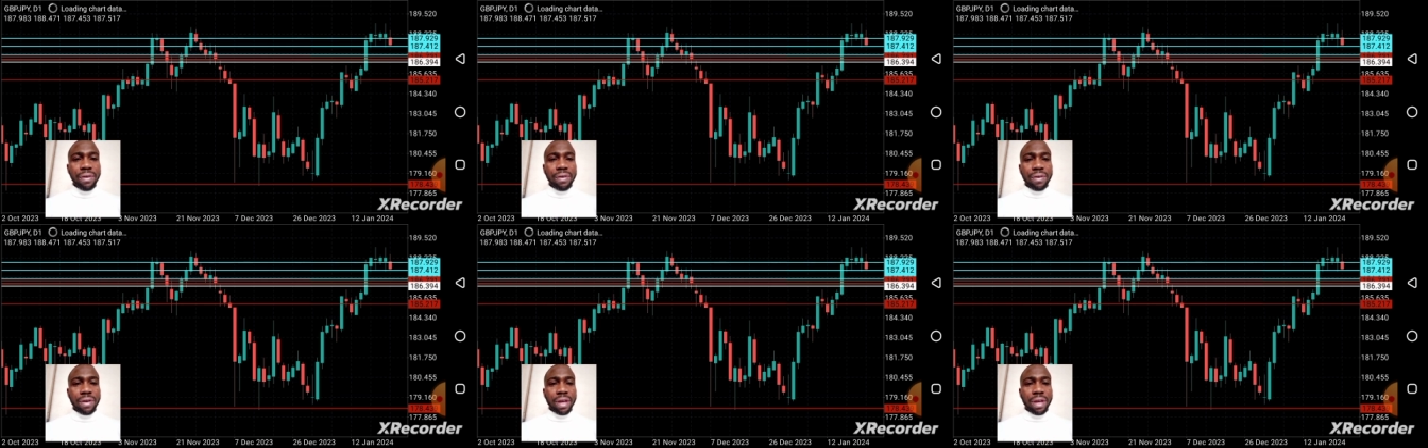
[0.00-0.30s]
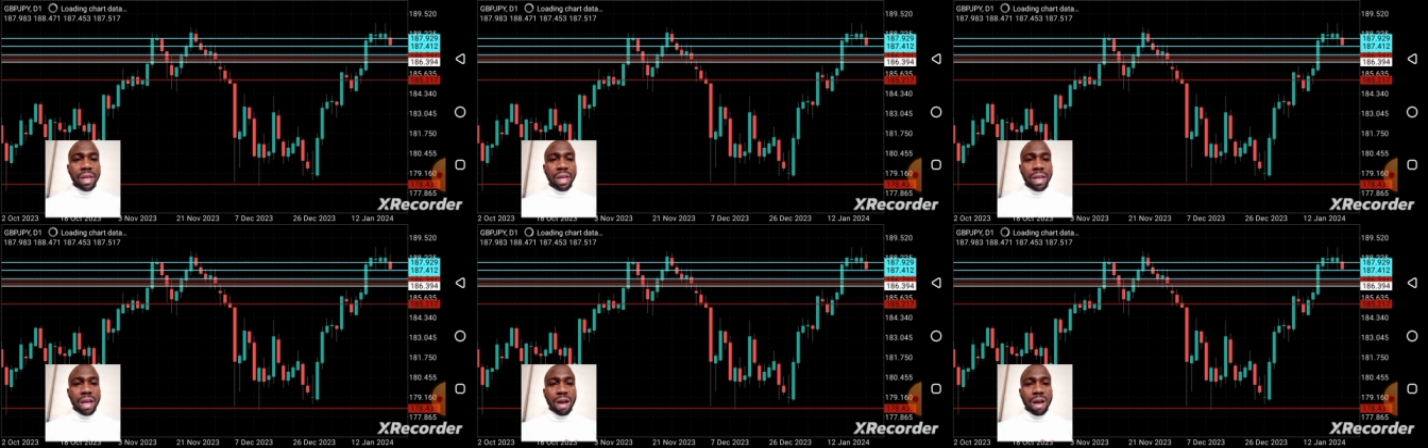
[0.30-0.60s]

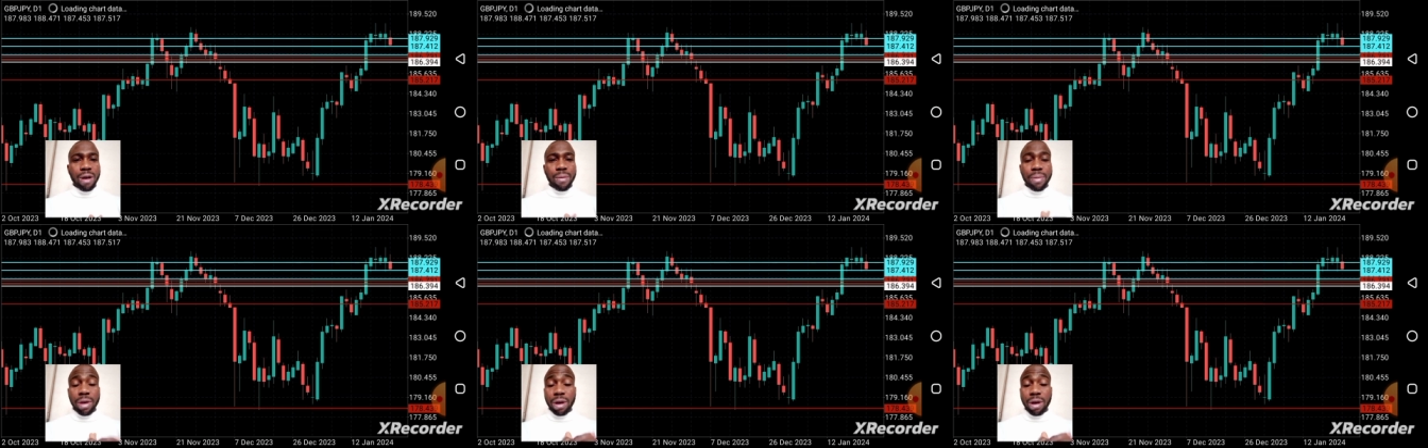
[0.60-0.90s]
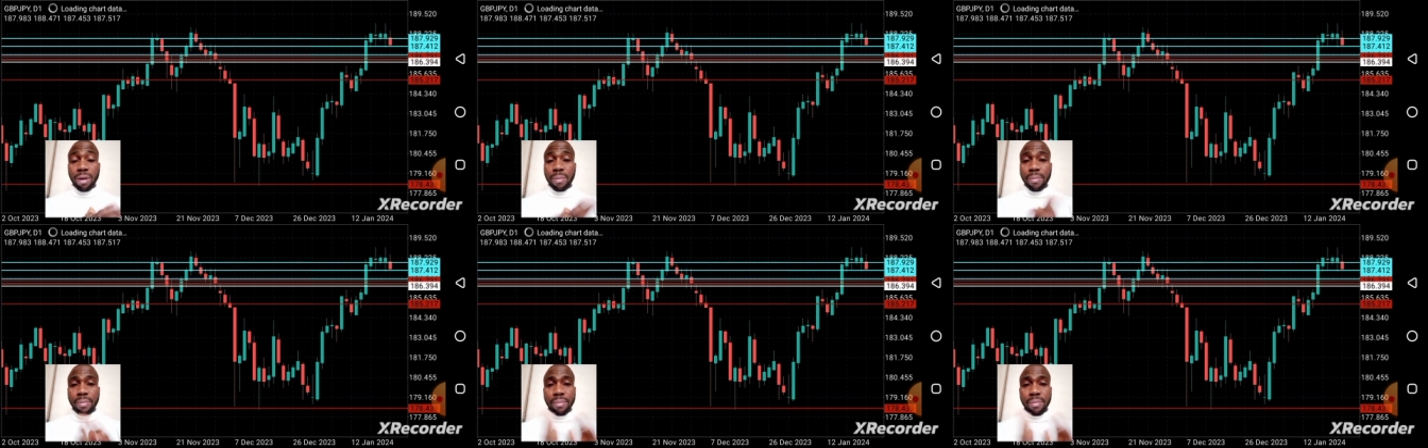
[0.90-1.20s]
Okay, I'll be
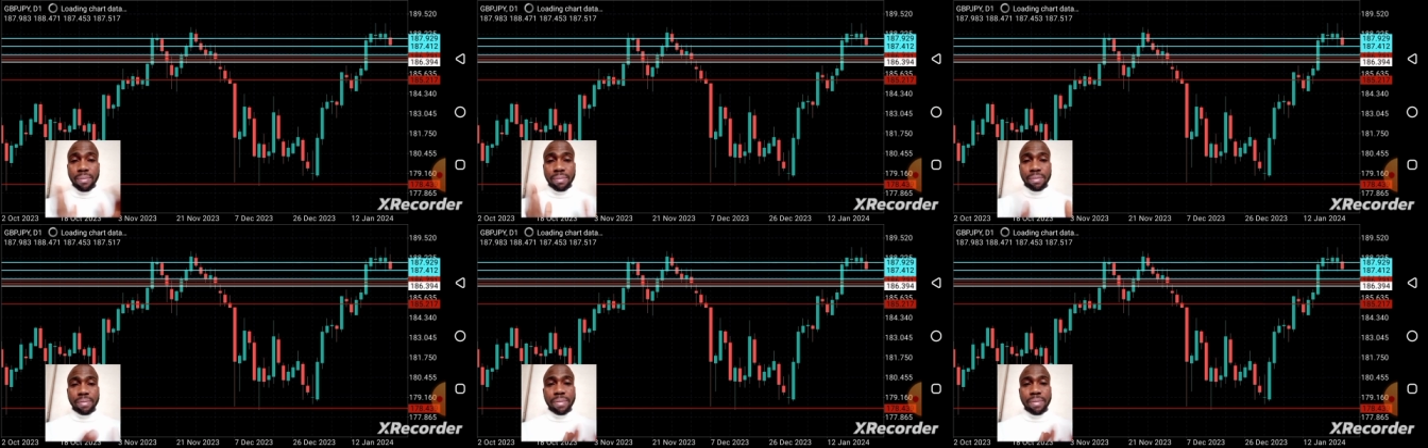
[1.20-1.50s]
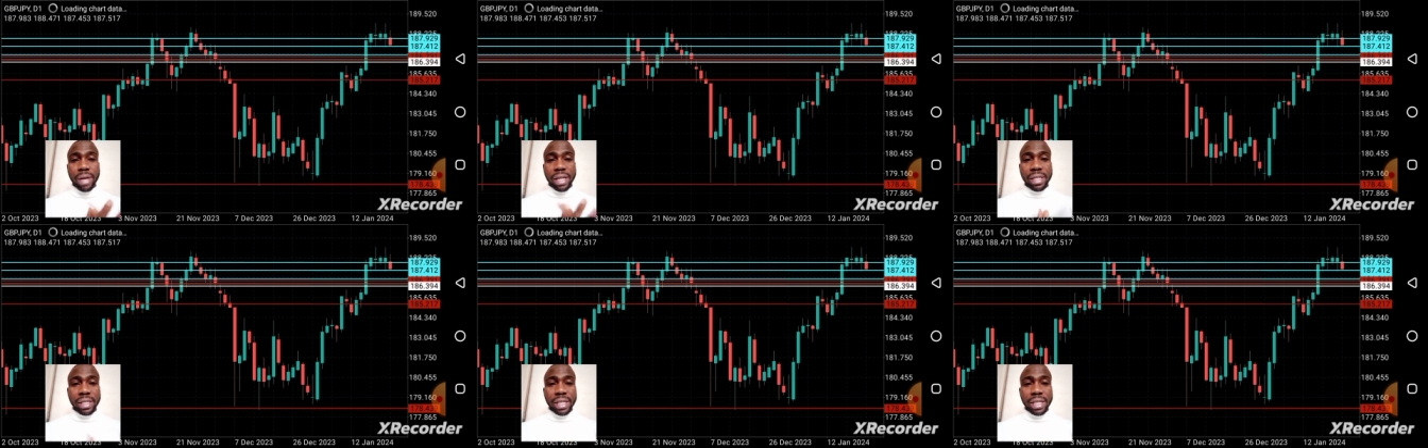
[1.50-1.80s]
up by
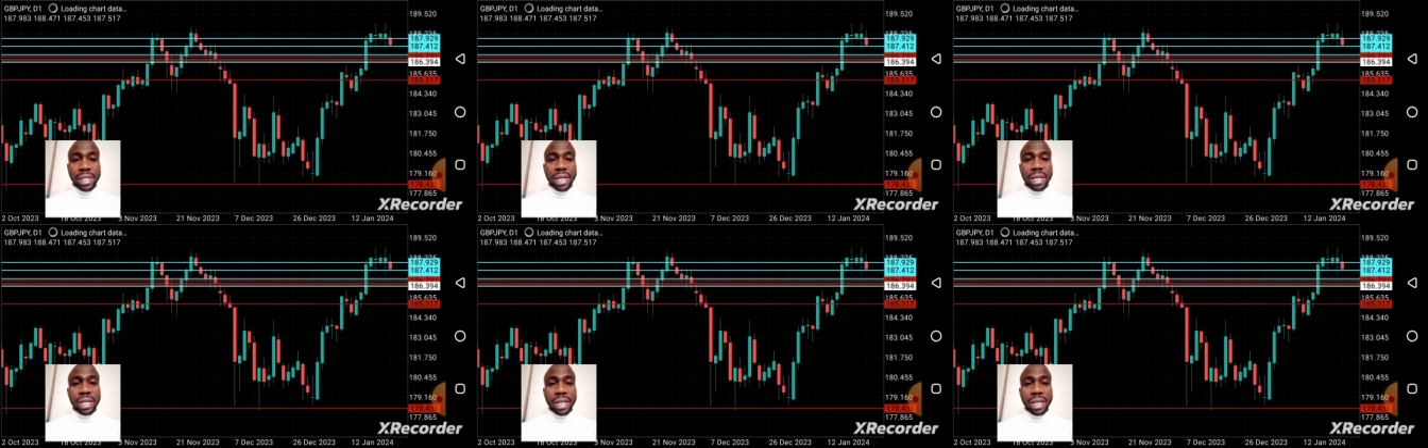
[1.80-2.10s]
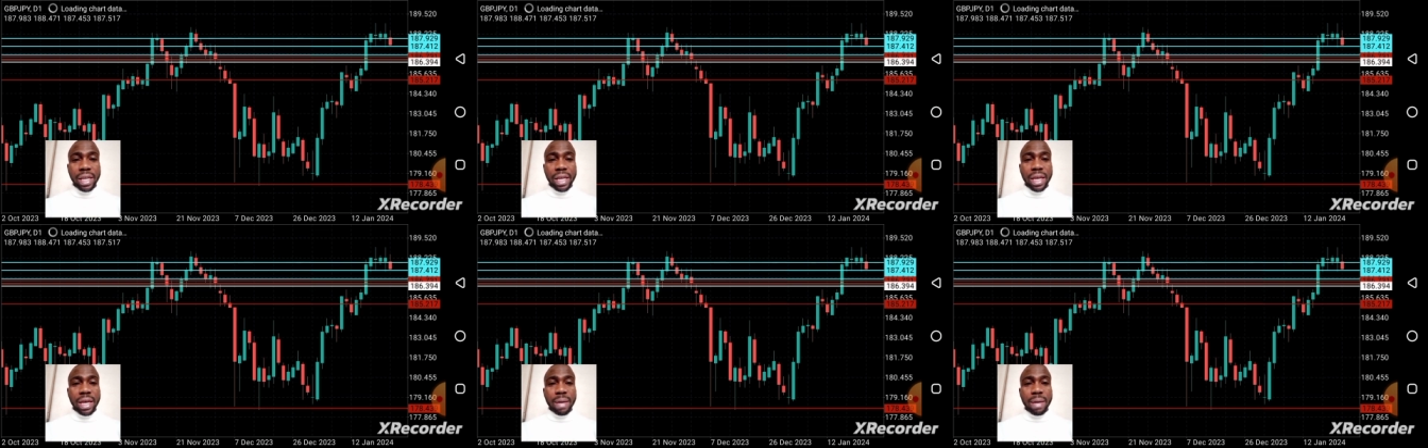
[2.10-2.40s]
10
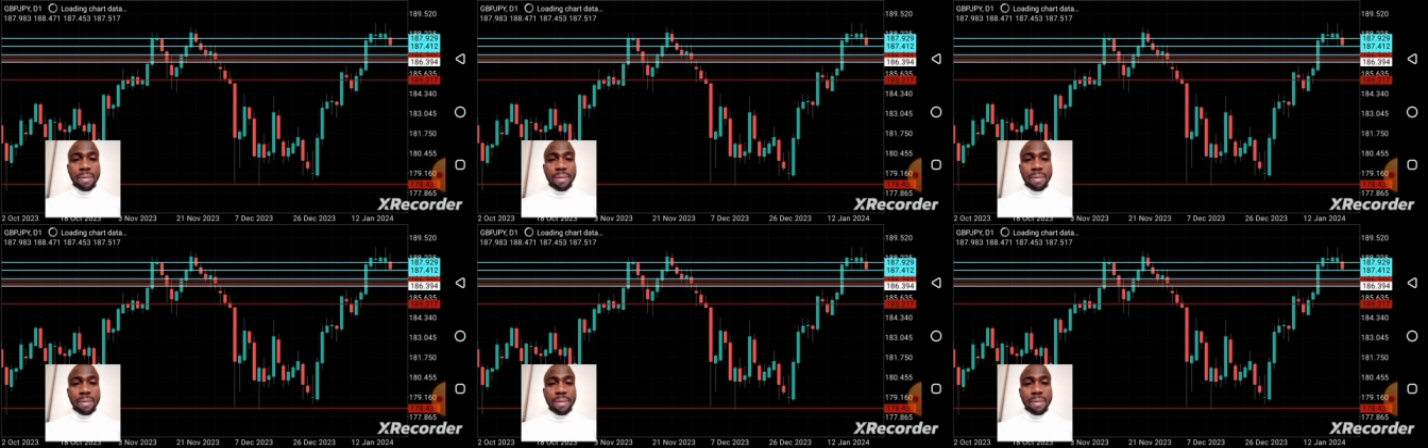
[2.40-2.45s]
a.m.